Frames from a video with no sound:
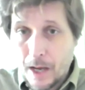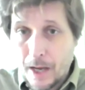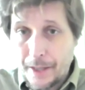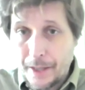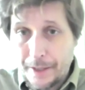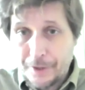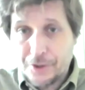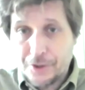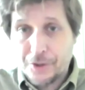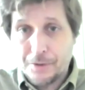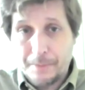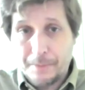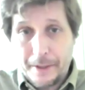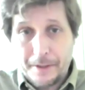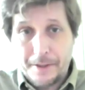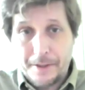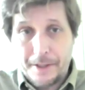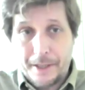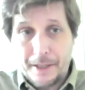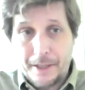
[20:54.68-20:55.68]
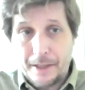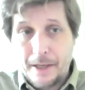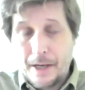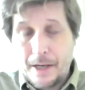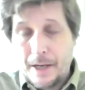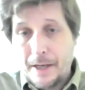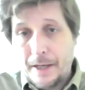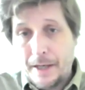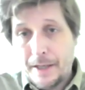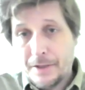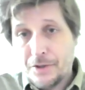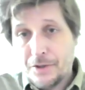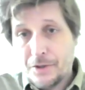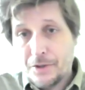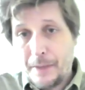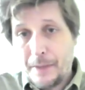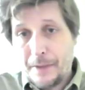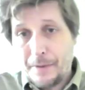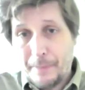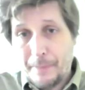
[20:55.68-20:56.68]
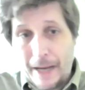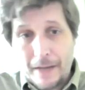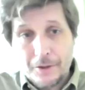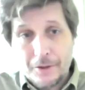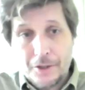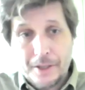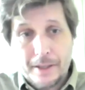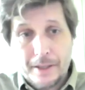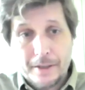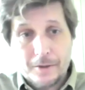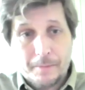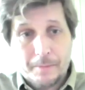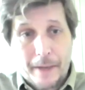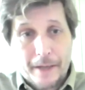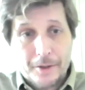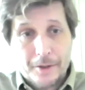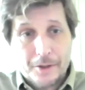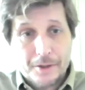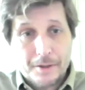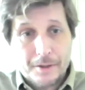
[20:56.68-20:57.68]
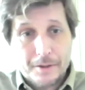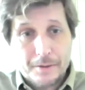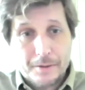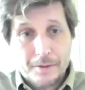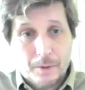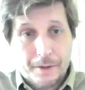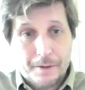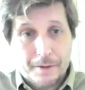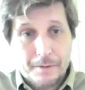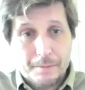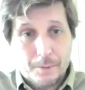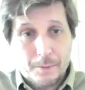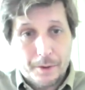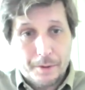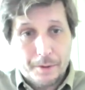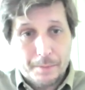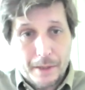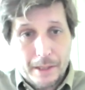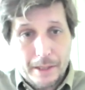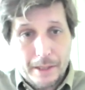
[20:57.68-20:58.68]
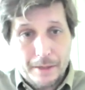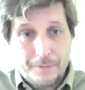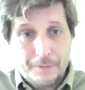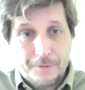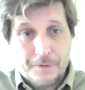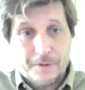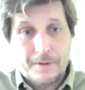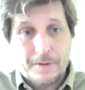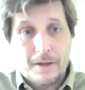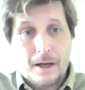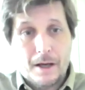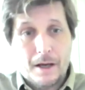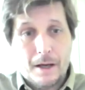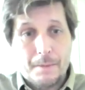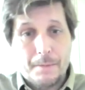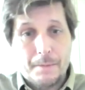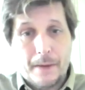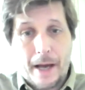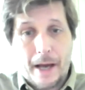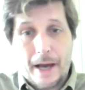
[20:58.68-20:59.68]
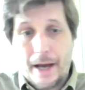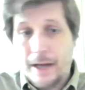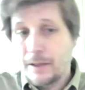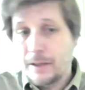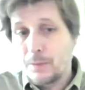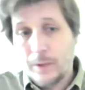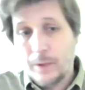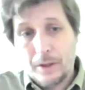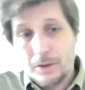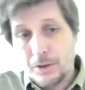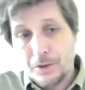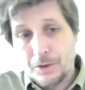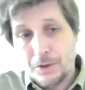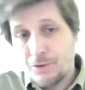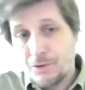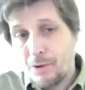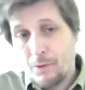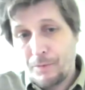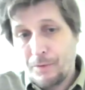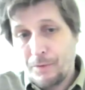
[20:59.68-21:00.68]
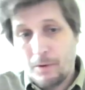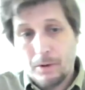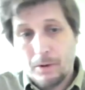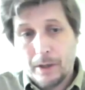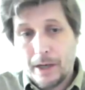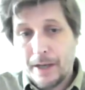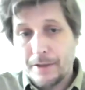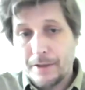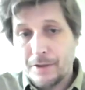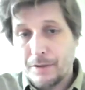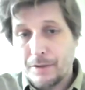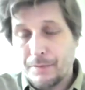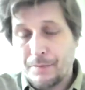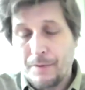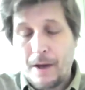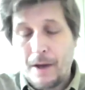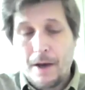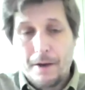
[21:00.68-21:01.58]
instrument the balance sheet expansion with the beliefs, and we're going to control for all kinds of